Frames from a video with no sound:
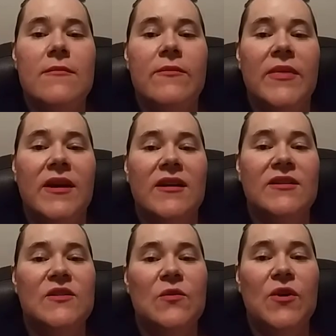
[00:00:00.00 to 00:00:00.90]

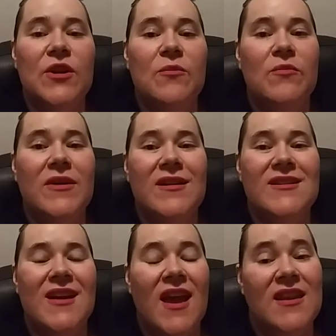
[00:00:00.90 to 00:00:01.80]
Because you want your big,
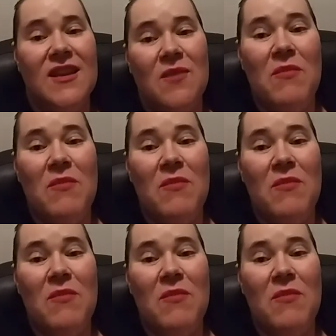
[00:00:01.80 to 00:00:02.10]
gigantic